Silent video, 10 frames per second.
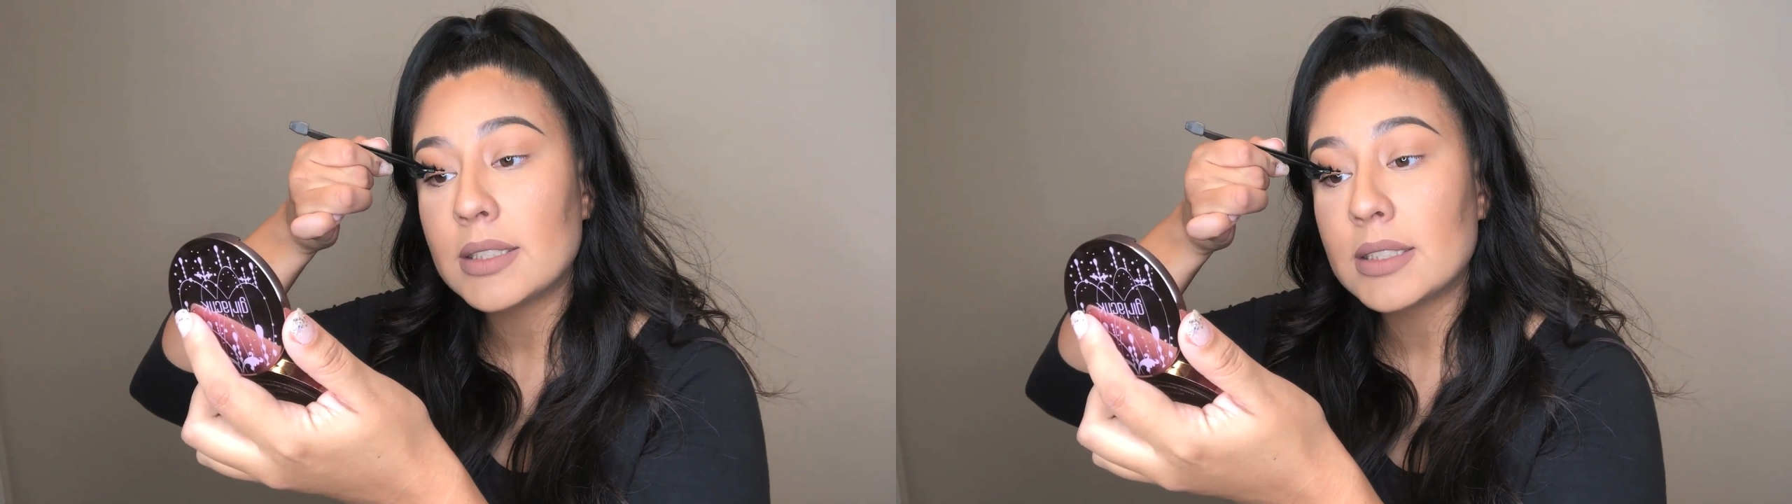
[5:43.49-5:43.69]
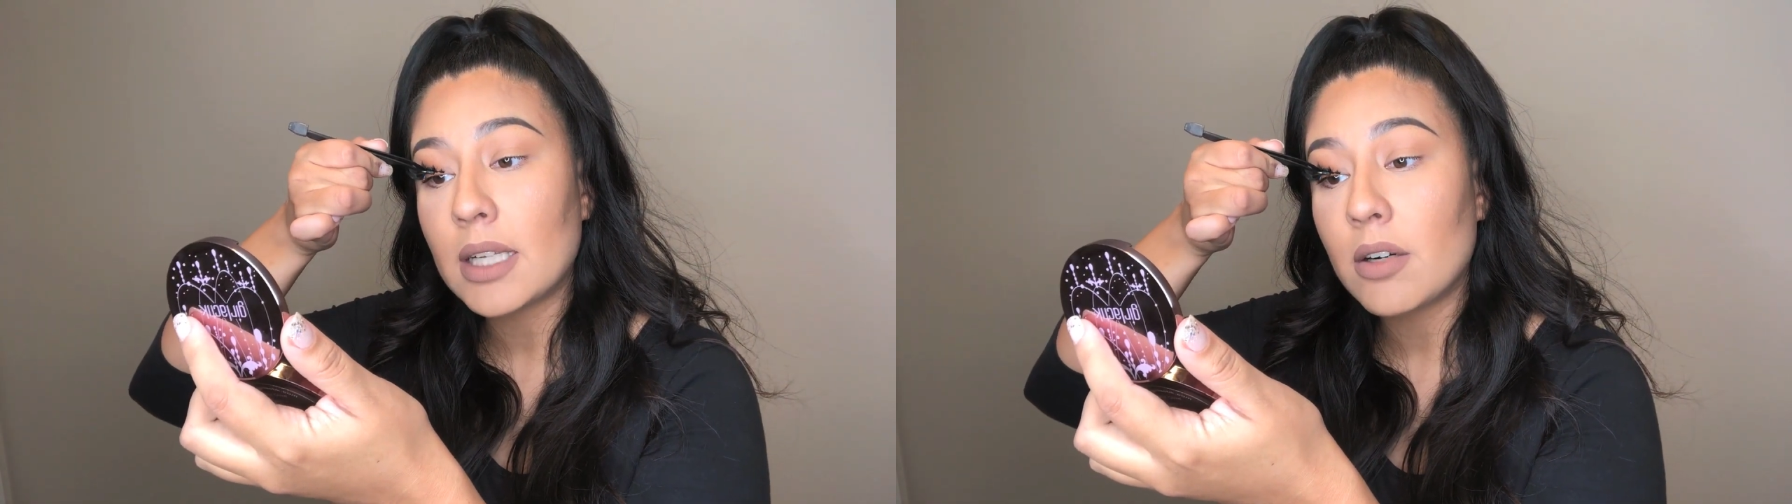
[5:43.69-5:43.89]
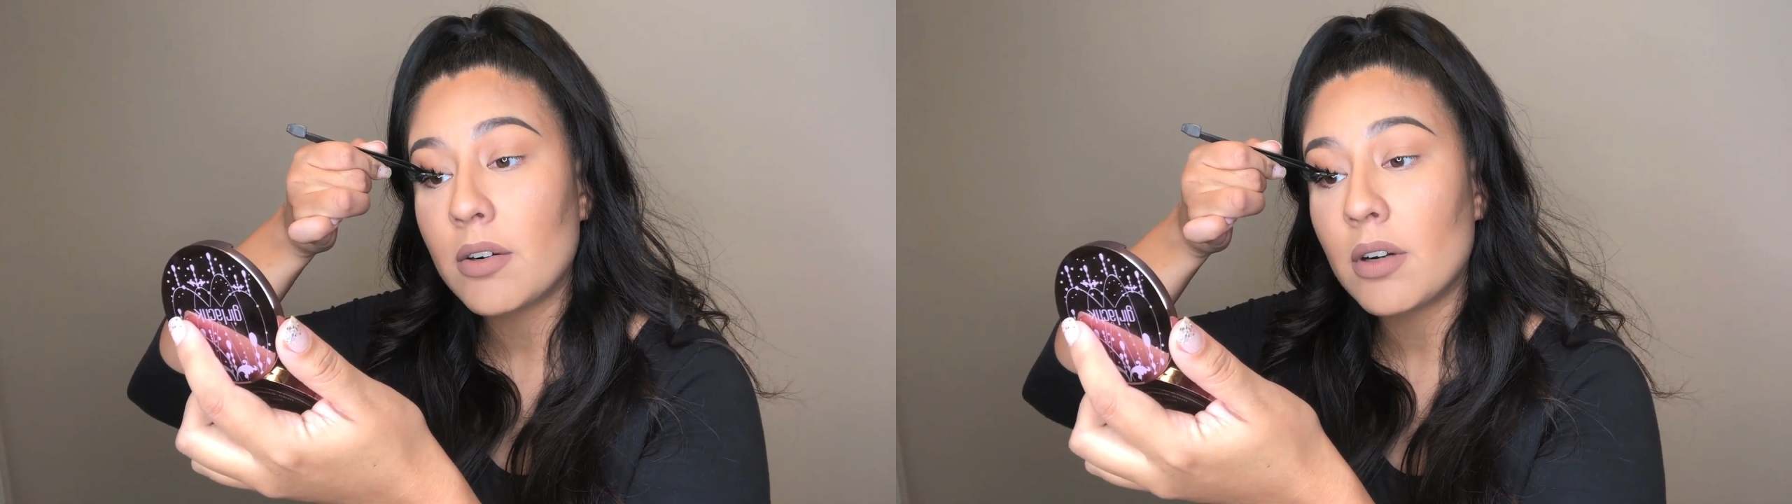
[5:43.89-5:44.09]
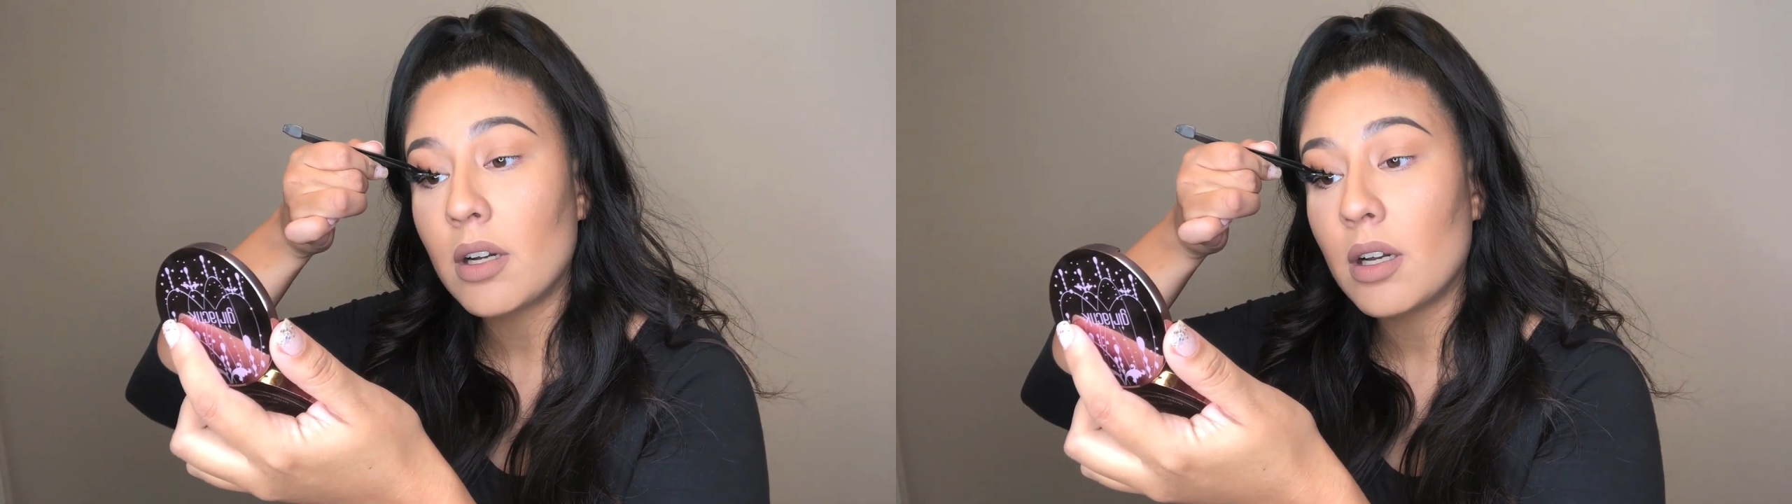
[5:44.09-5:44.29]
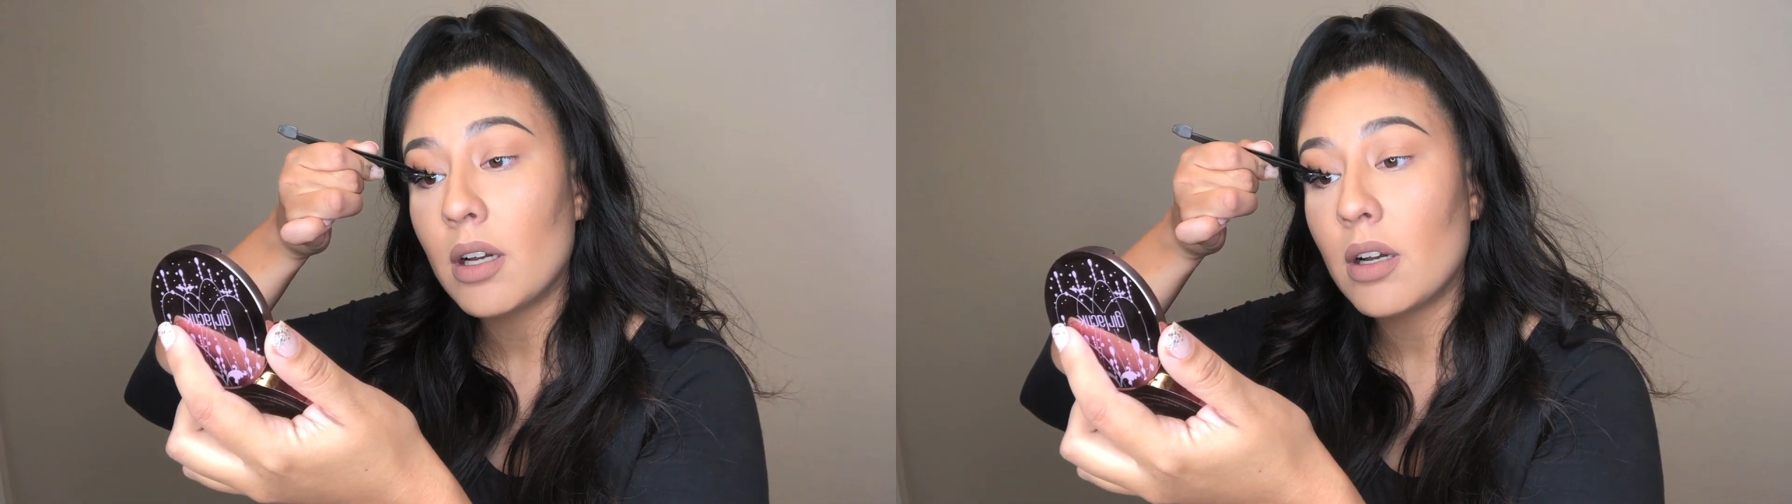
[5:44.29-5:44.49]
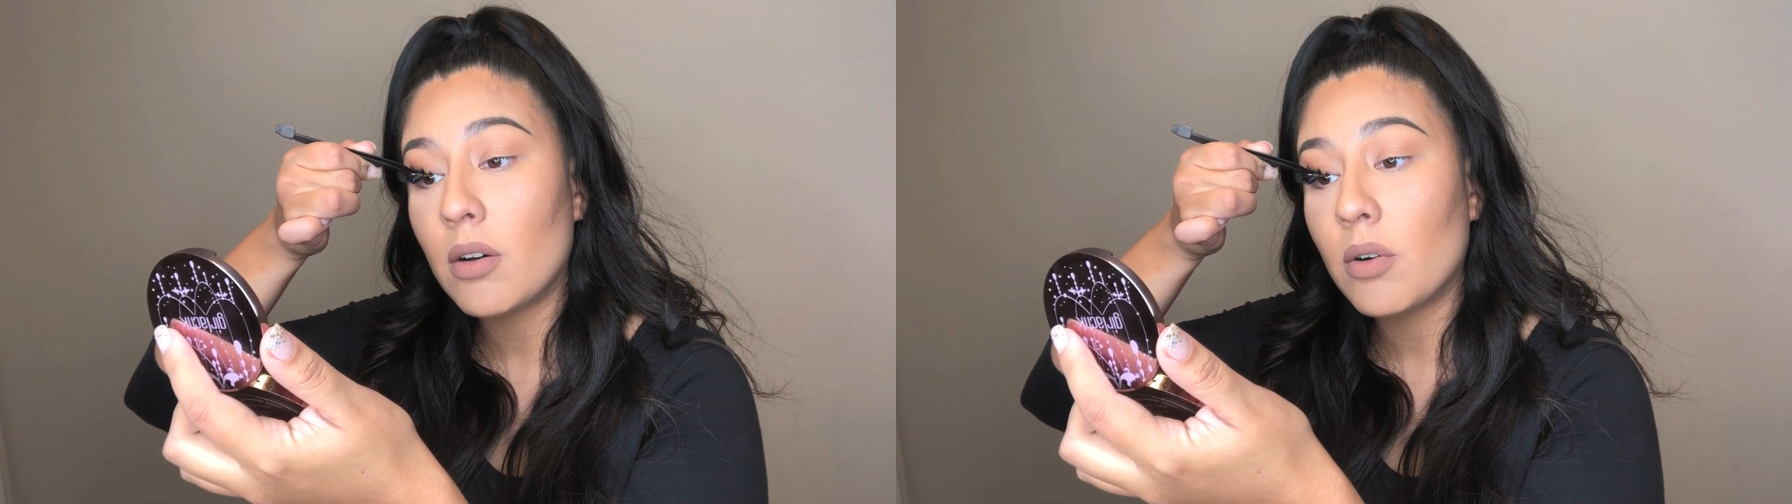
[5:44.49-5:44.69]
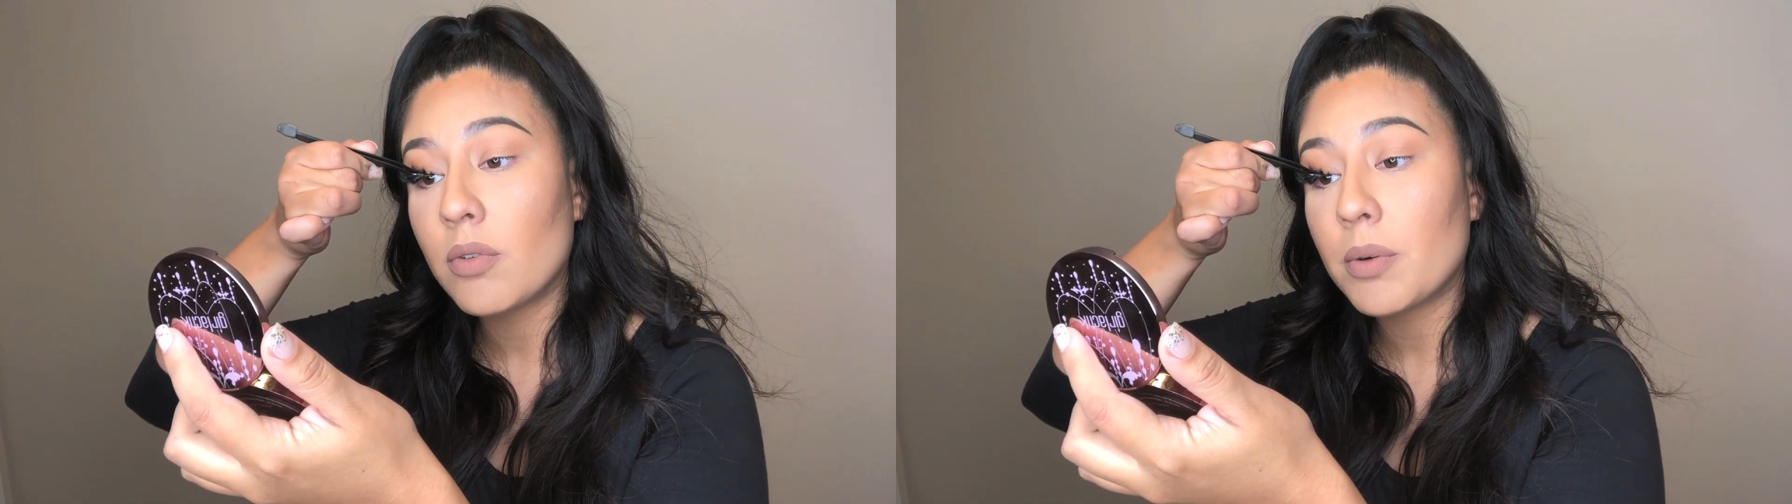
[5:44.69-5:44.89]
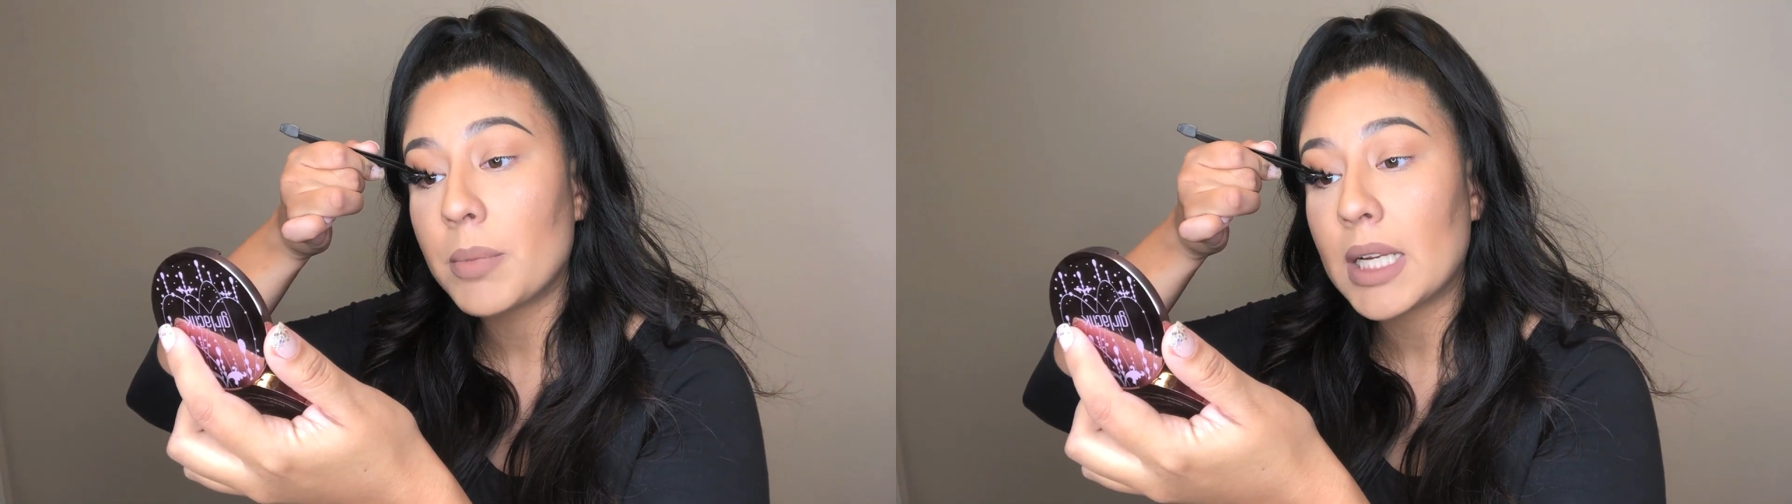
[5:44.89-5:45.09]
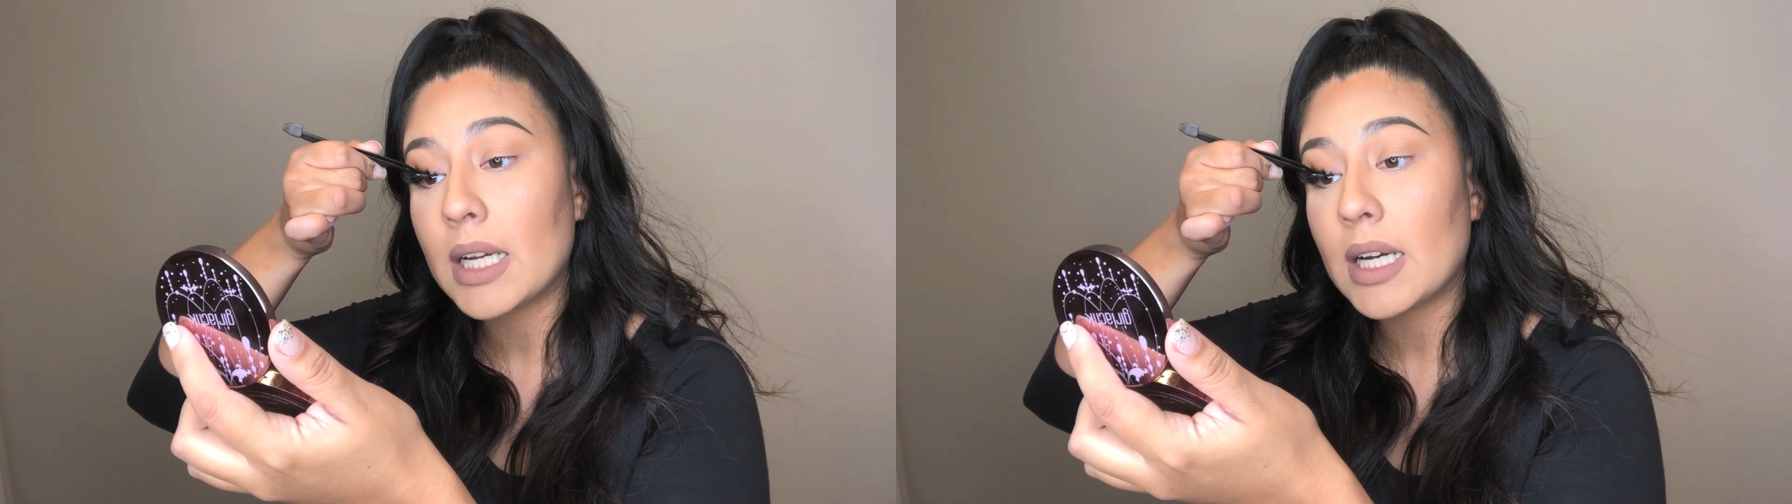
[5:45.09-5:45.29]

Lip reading: center over my